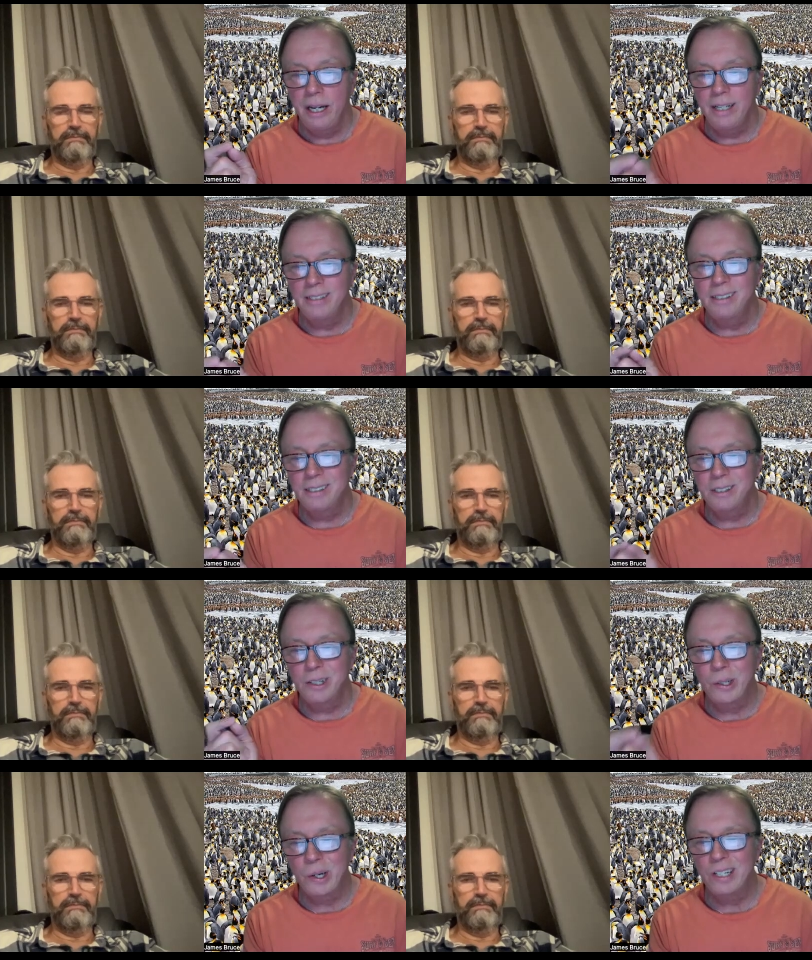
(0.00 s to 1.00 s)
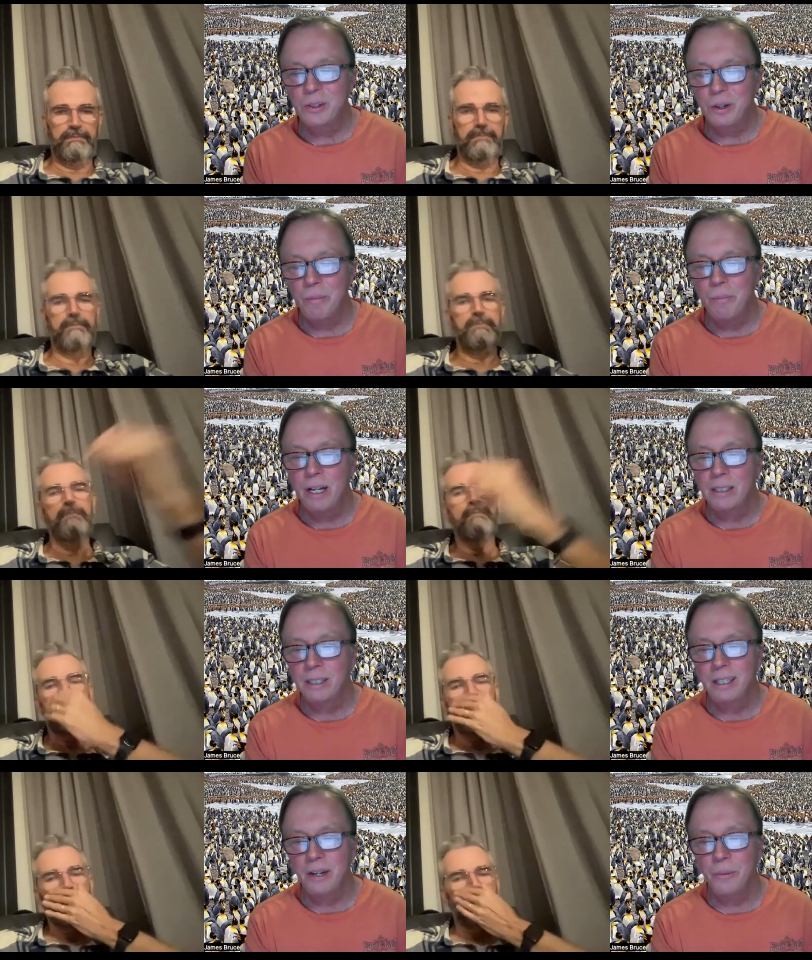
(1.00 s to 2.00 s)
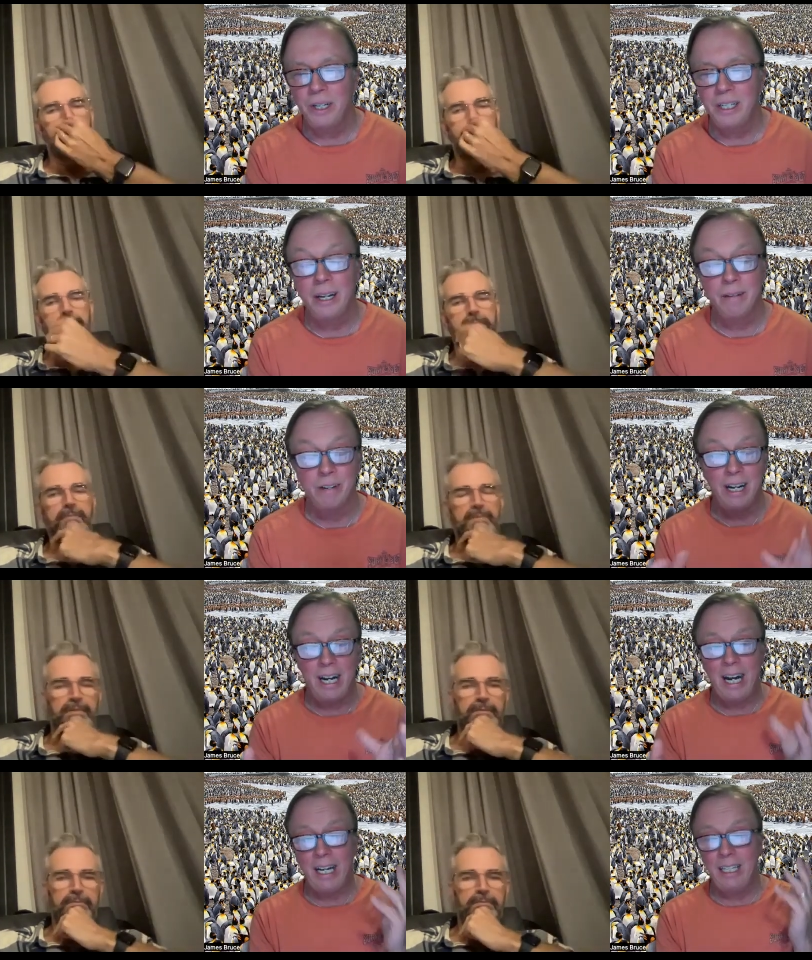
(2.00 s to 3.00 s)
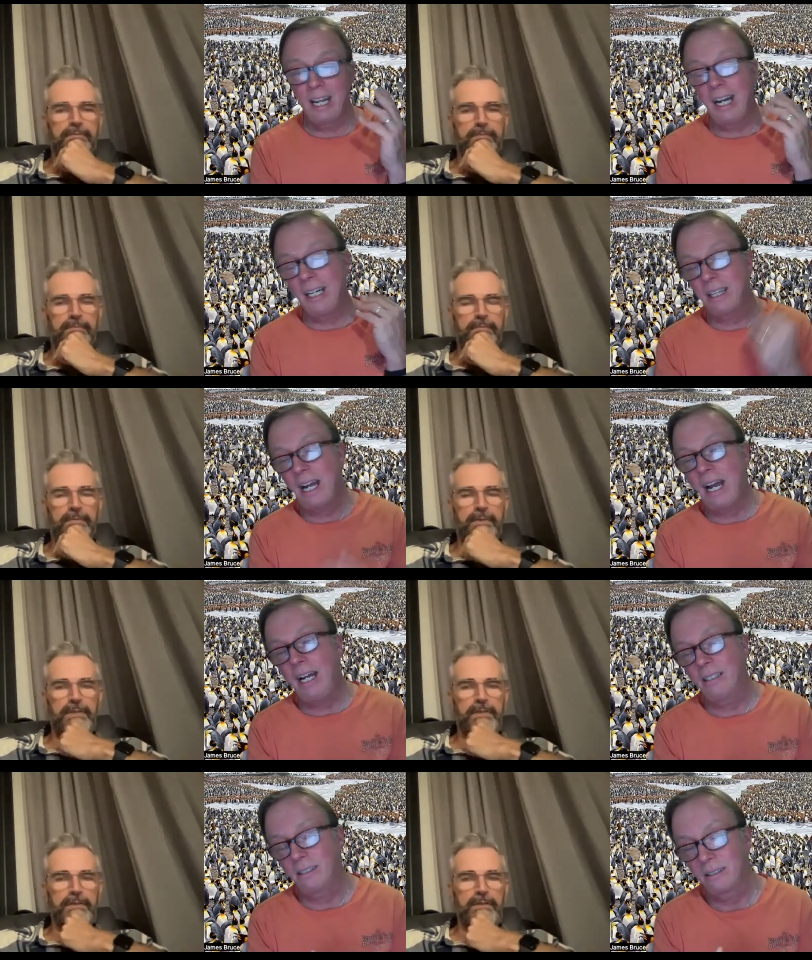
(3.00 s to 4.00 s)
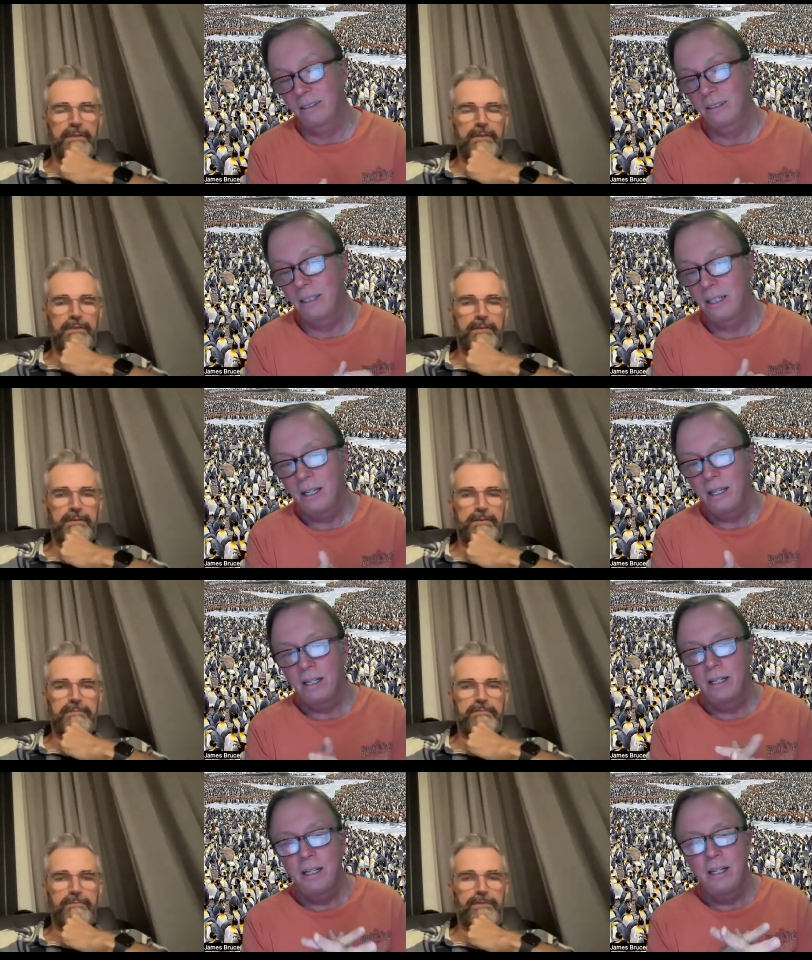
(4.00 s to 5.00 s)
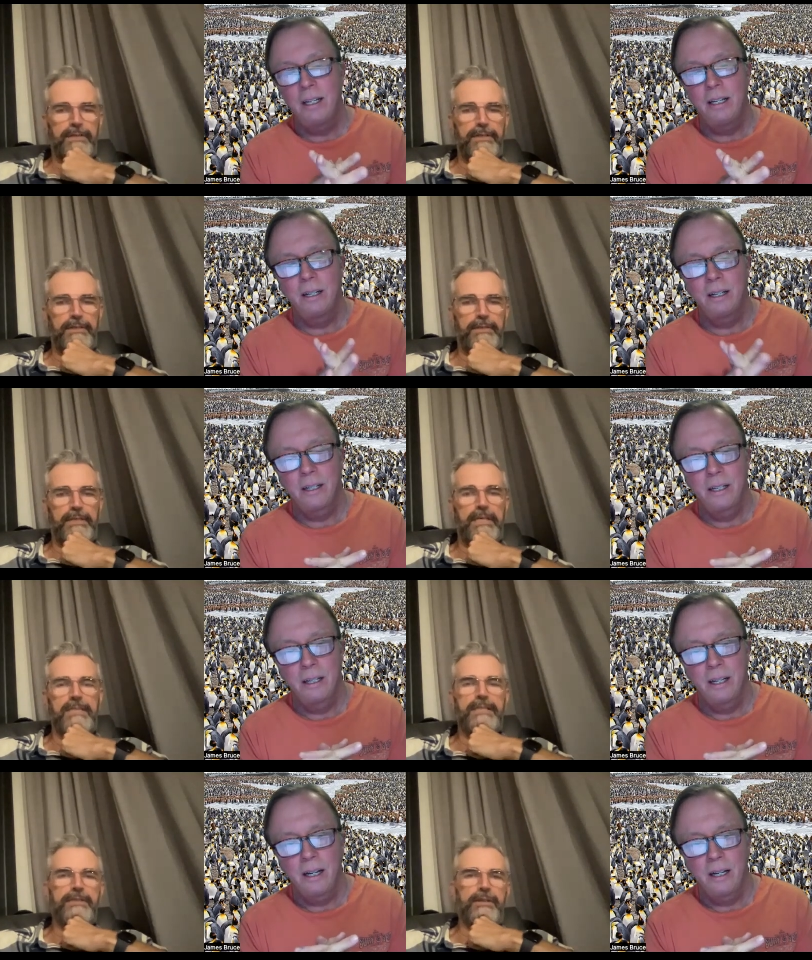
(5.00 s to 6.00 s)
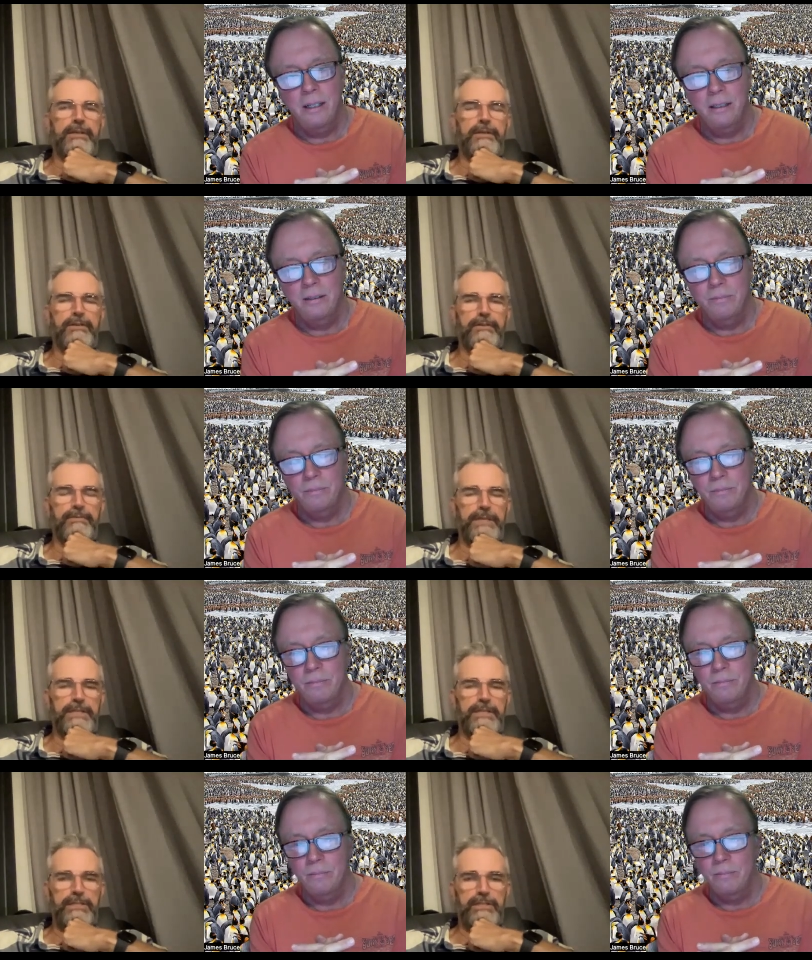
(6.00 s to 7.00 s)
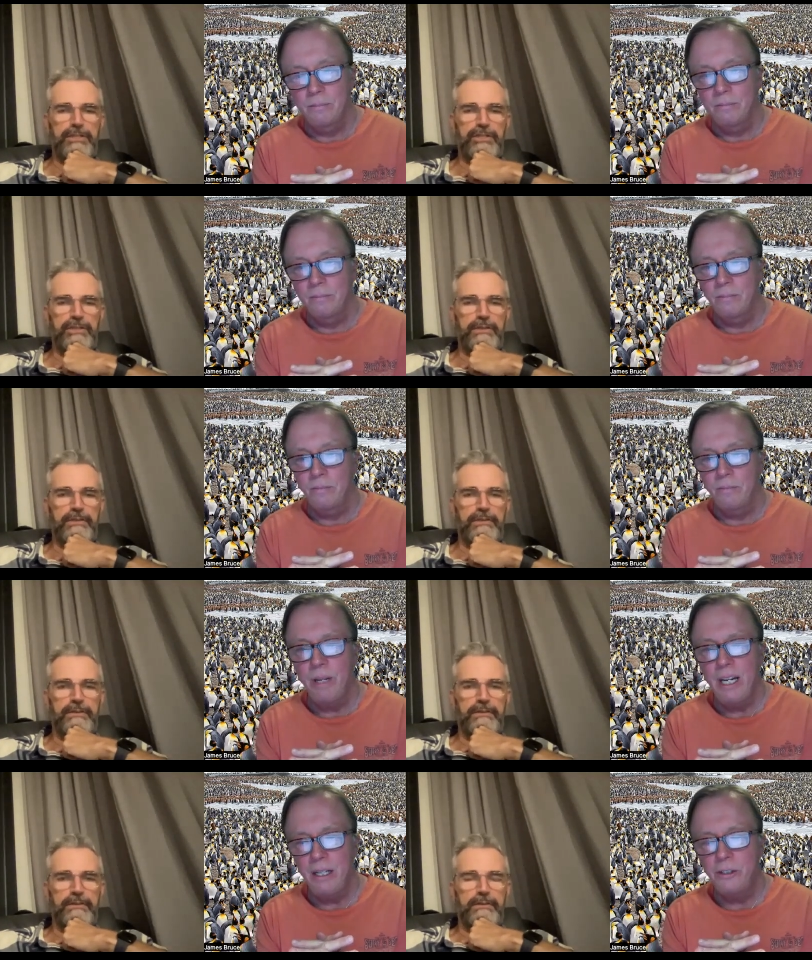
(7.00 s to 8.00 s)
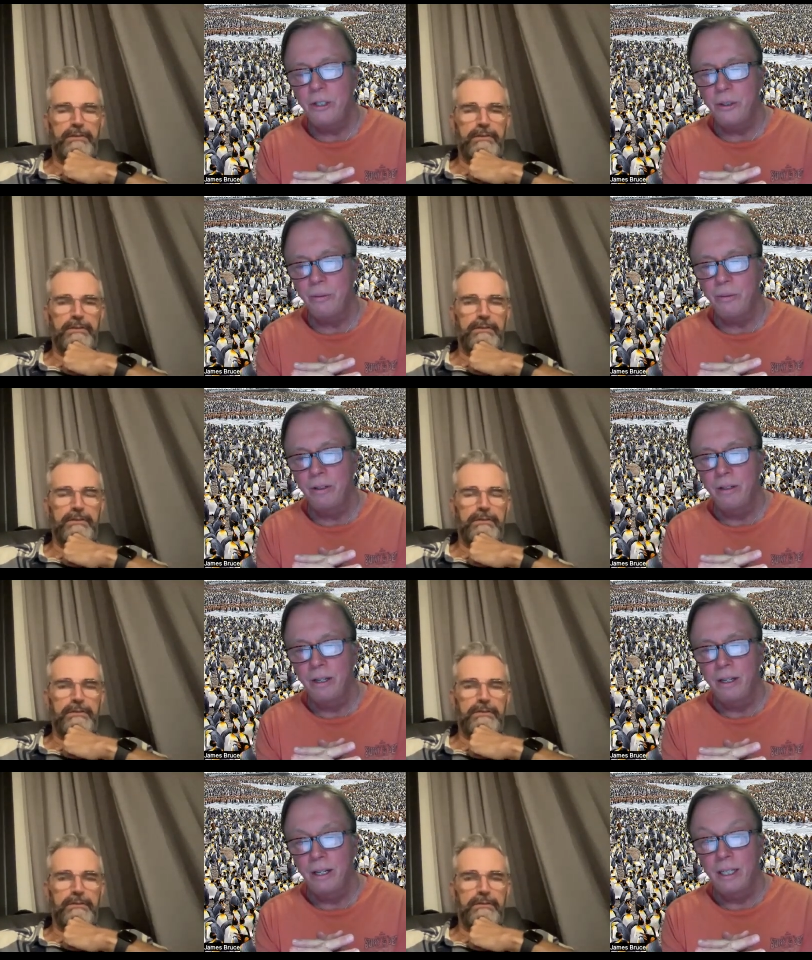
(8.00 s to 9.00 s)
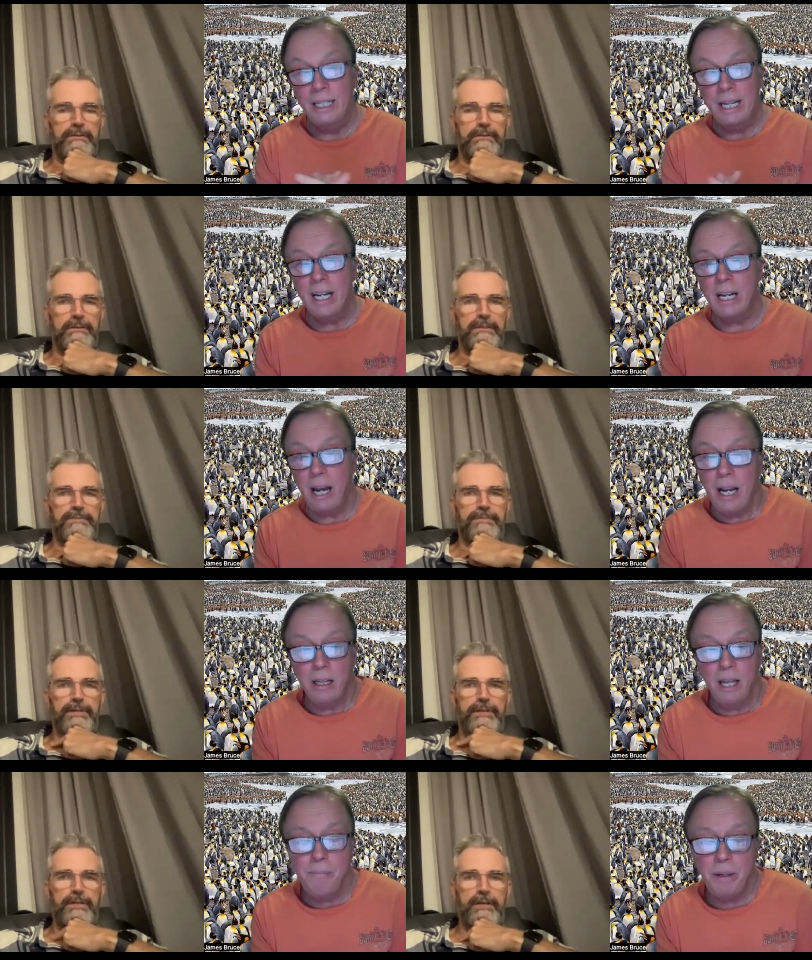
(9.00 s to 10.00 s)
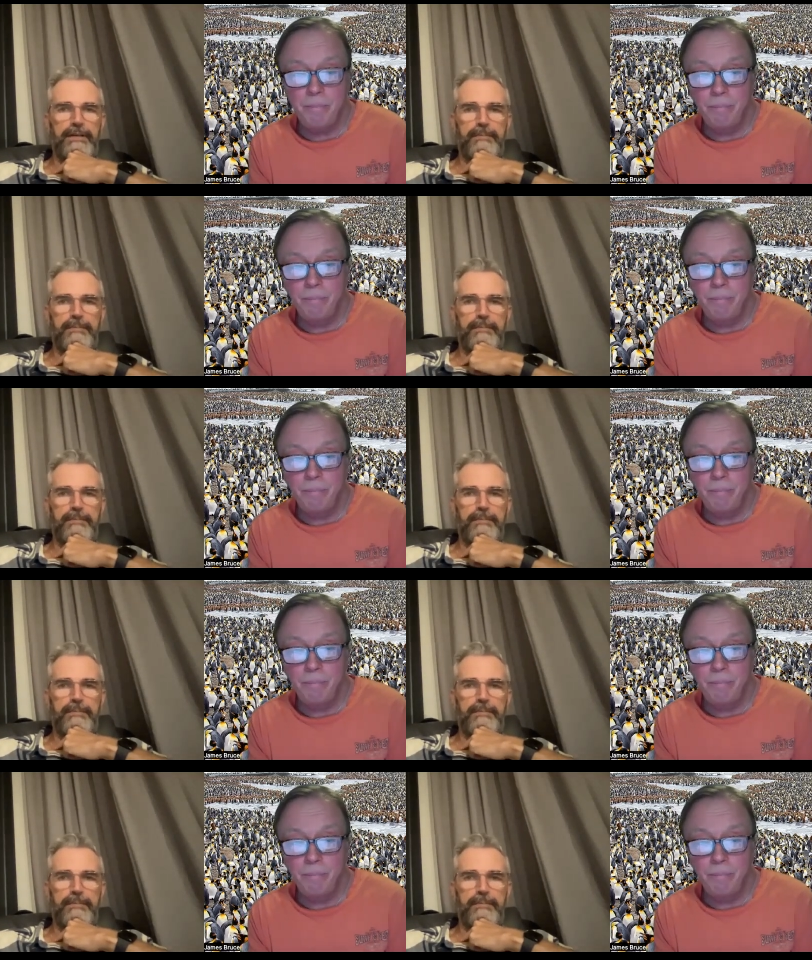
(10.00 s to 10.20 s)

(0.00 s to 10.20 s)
Speaker 1: Is this a curse or a blessing that we give? I like that.
Speaker 2: Very nice. I like they are the vintage.
Speaker 1: Me too. Can That's I, very
Speaker 2: hot